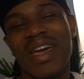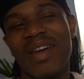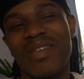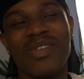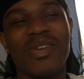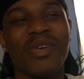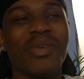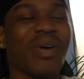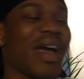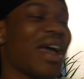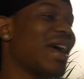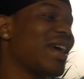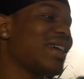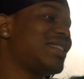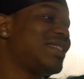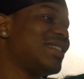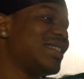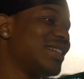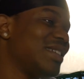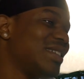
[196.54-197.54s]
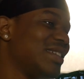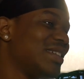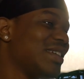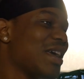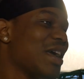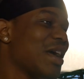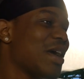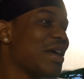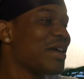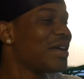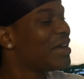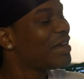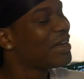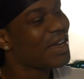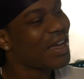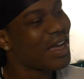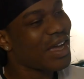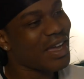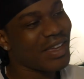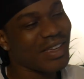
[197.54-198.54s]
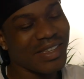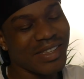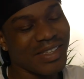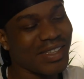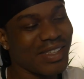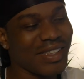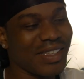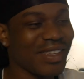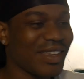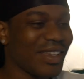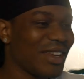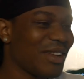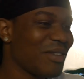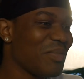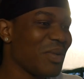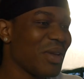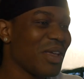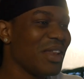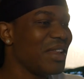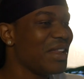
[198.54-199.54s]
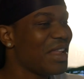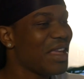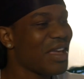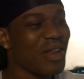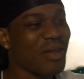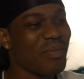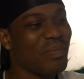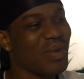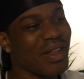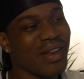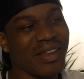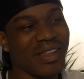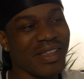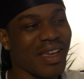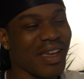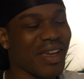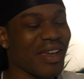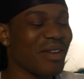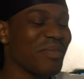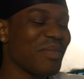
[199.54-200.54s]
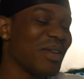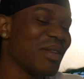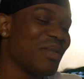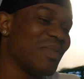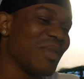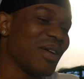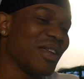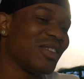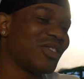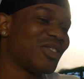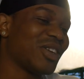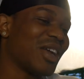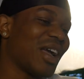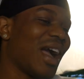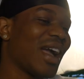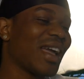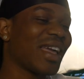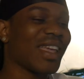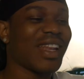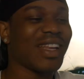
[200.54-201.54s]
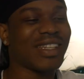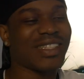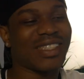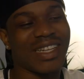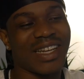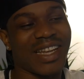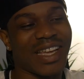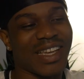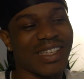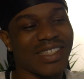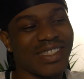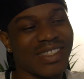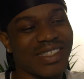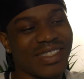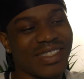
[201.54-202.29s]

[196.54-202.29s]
have no accent, it'd have been, it'd have been, yeah, it'd have been a better try. I get that shit like a